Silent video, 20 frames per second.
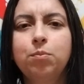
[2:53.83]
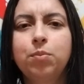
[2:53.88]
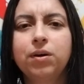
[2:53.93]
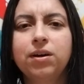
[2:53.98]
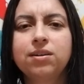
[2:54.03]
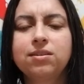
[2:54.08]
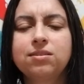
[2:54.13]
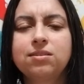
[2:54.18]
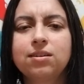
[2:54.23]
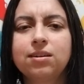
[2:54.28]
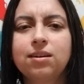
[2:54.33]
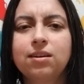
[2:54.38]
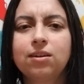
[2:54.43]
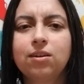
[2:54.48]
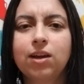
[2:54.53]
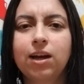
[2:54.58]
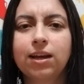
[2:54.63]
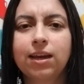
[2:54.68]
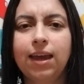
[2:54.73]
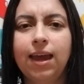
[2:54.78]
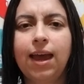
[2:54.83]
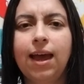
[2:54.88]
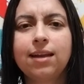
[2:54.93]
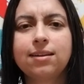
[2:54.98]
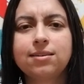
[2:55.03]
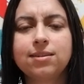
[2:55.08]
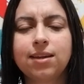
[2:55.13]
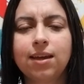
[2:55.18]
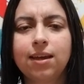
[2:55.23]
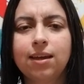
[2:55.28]
But you got
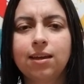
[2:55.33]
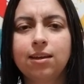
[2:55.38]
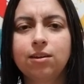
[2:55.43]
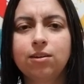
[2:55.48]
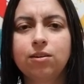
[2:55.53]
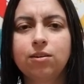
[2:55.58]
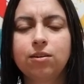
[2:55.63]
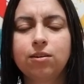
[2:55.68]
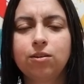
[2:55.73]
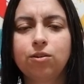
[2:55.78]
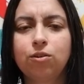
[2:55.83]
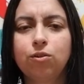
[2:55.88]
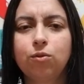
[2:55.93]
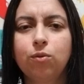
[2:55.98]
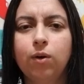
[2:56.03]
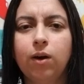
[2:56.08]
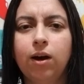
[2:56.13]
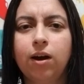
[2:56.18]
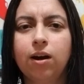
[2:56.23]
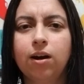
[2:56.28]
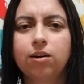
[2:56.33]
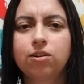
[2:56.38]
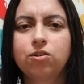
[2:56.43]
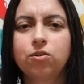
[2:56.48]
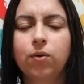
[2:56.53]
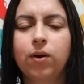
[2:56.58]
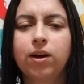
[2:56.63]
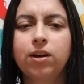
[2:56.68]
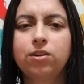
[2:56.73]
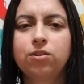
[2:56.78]
Kat, and you are
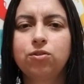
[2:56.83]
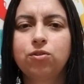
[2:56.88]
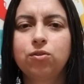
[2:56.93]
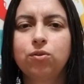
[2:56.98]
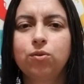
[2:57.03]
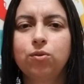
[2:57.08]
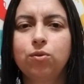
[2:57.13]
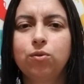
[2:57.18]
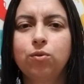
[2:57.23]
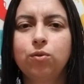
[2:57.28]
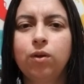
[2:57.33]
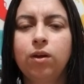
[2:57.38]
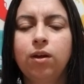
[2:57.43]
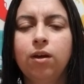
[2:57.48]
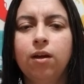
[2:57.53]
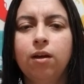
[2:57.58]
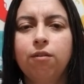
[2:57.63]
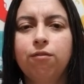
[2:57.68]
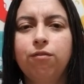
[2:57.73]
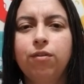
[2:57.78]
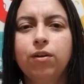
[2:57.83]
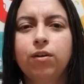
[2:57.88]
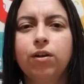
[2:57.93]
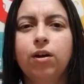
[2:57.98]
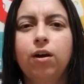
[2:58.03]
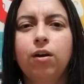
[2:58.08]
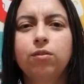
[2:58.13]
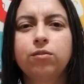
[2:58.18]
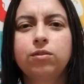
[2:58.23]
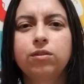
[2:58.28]
trying to figure
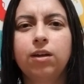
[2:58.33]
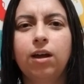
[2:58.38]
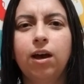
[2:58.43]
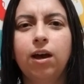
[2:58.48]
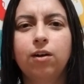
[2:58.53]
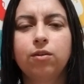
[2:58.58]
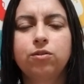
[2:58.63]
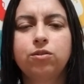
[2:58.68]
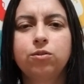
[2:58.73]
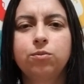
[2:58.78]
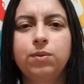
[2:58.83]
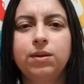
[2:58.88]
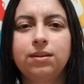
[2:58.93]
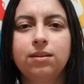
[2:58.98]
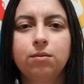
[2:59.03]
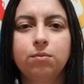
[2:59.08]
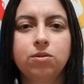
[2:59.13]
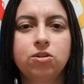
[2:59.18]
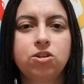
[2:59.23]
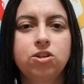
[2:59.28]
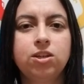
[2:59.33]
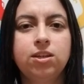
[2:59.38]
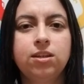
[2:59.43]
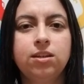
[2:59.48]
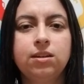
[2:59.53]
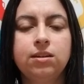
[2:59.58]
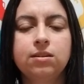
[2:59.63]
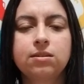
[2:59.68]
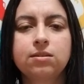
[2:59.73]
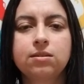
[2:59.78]
out how to beat the
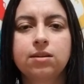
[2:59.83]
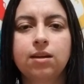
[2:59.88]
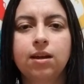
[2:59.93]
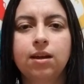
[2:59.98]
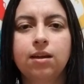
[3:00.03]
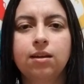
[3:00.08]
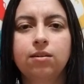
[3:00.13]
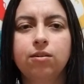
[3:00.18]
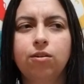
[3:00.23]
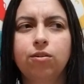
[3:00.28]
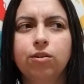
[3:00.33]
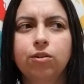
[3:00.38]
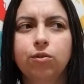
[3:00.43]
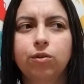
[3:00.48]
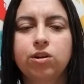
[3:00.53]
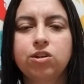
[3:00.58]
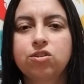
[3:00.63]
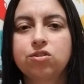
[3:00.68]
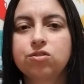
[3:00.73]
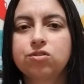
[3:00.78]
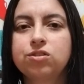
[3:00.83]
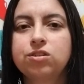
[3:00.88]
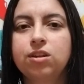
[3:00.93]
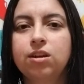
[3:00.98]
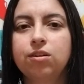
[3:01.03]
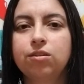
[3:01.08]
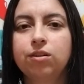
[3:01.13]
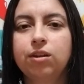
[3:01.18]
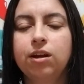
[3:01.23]
machines and all the creatures that